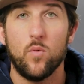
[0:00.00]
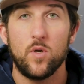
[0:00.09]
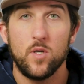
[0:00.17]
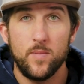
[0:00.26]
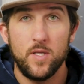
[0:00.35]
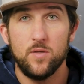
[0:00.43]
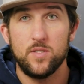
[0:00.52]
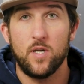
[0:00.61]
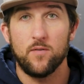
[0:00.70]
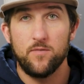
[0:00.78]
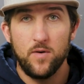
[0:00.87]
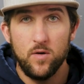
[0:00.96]
We're going to be using
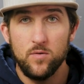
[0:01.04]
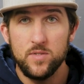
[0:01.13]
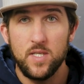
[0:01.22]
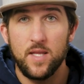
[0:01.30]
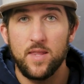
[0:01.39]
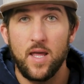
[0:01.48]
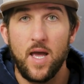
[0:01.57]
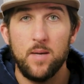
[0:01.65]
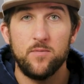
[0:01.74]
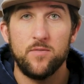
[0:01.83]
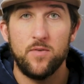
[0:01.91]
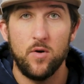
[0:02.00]
our phones and the
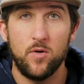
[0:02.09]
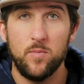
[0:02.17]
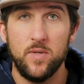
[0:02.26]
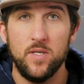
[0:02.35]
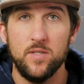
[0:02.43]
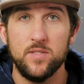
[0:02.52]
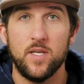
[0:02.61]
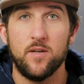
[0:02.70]
app Photopills